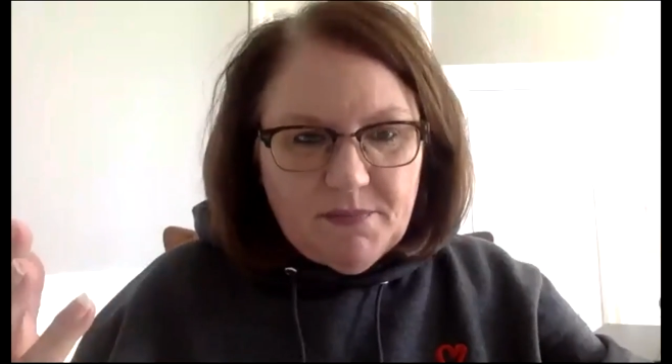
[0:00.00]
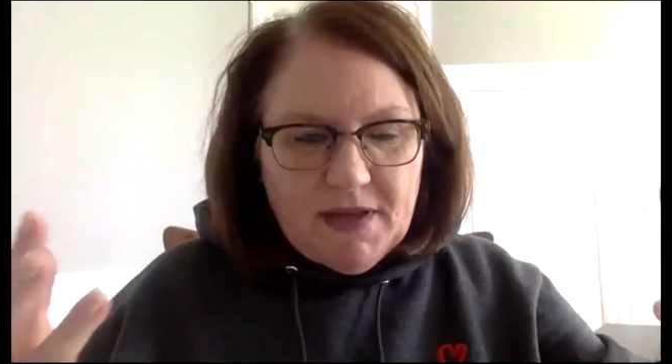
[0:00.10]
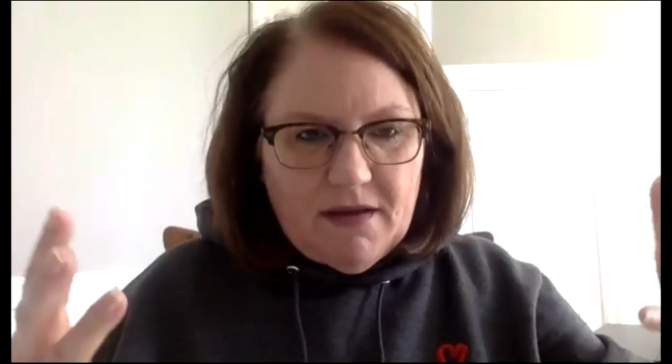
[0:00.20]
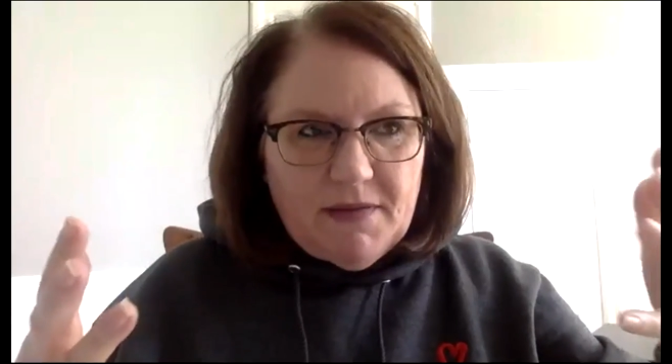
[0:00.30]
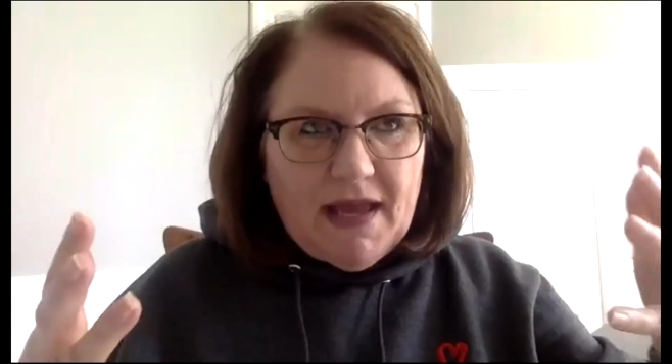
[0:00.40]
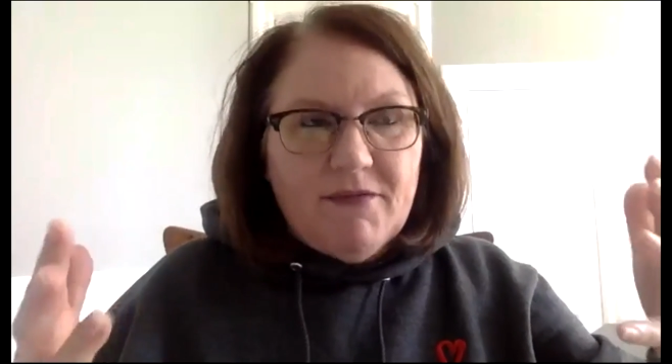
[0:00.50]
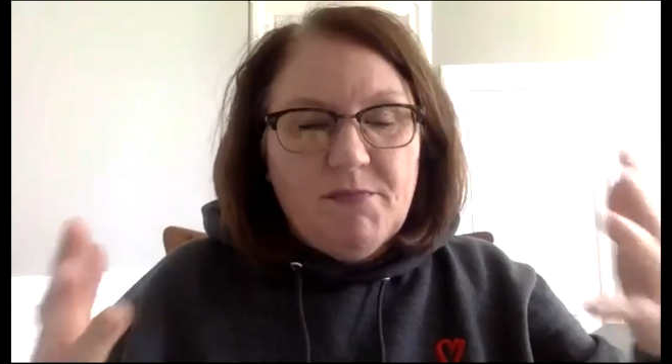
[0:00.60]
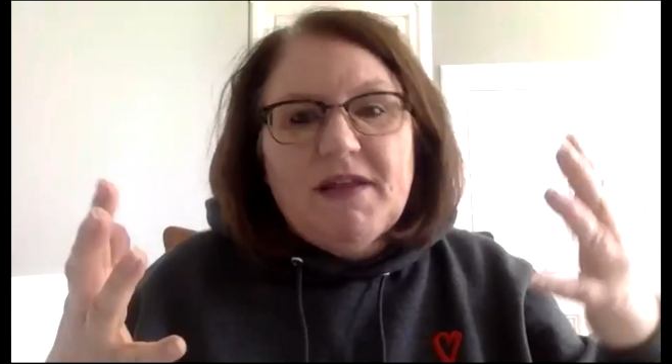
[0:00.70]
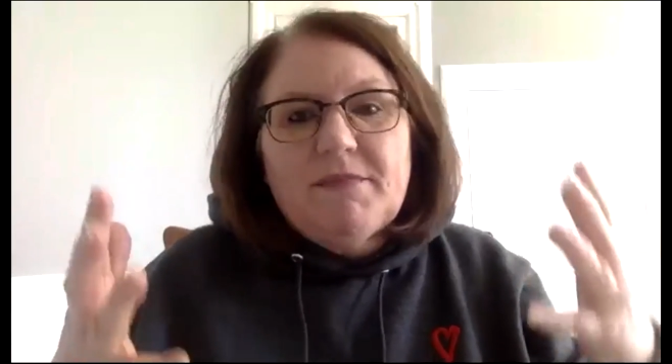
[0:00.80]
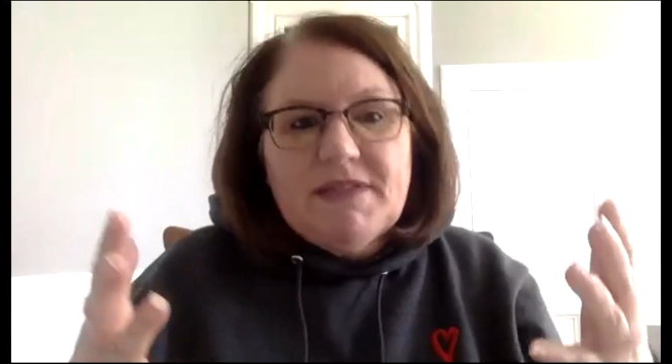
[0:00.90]
pl- have a
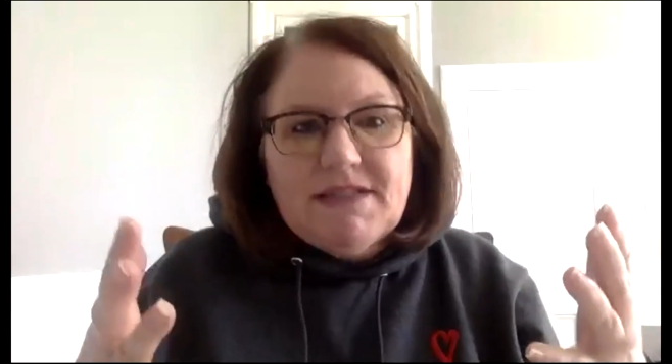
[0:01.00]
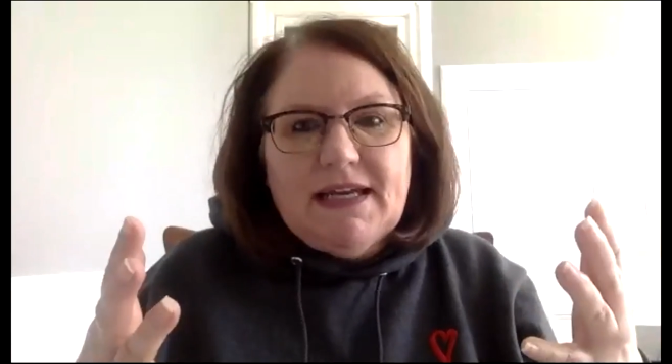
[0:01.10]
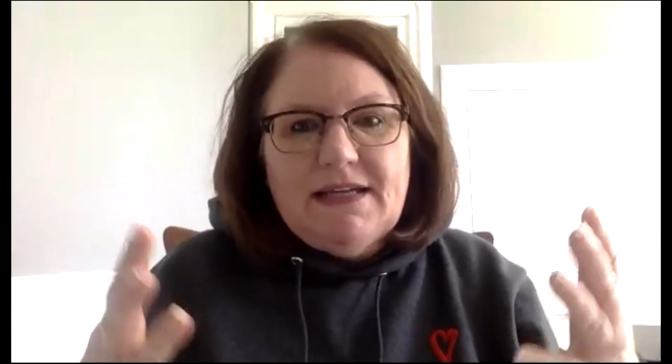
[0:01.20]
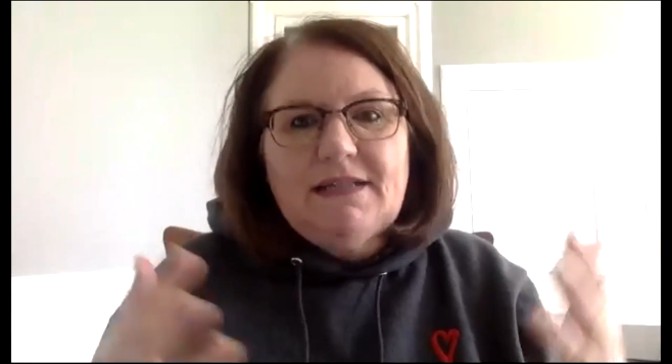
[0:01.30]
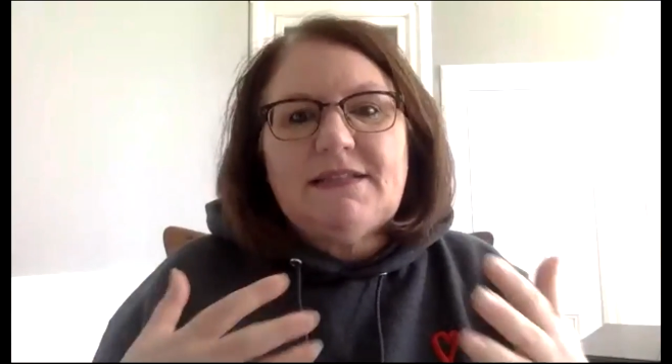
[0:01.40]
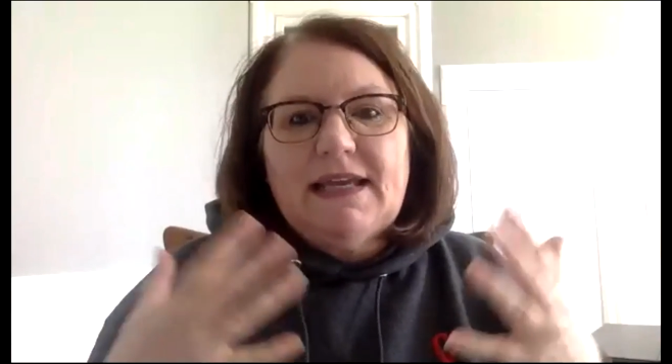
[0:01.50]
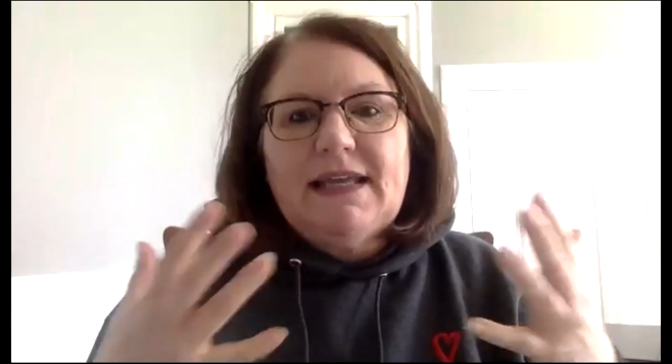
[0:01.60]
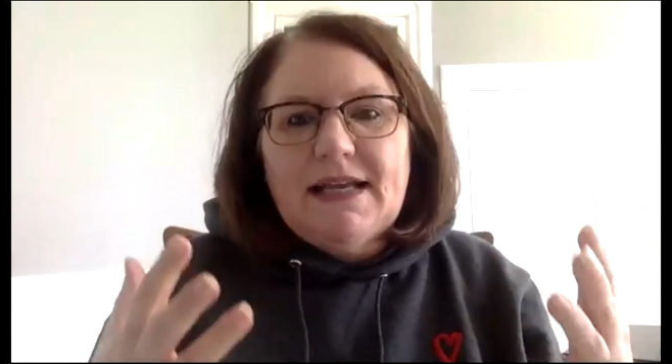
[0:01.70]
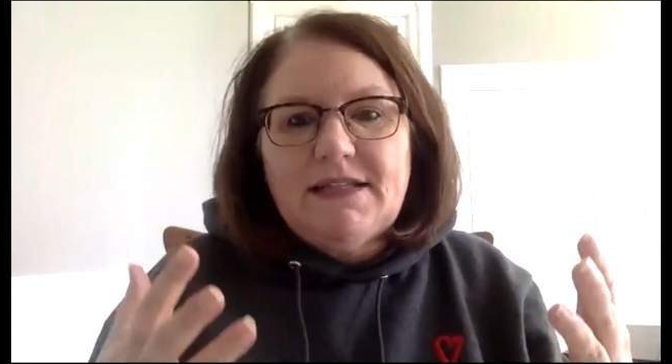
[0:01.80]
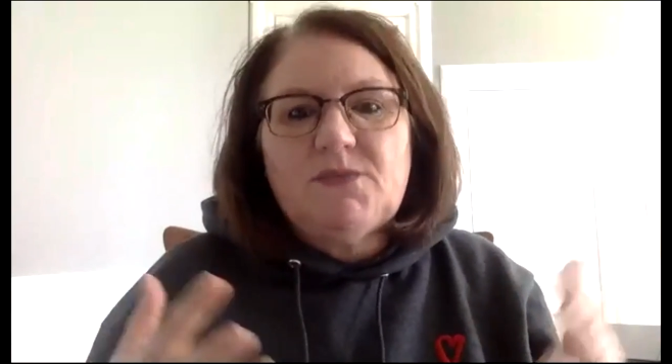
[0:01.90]
plebiscite and say,
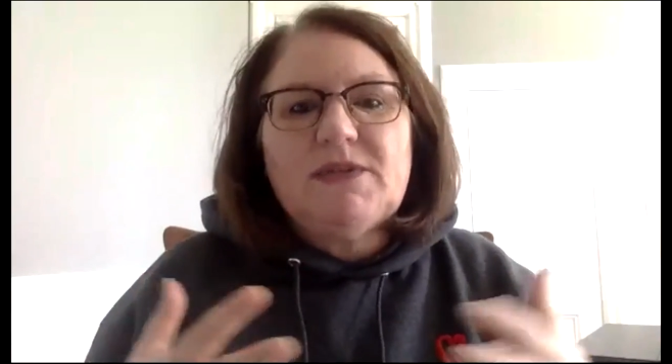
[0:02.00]
yes,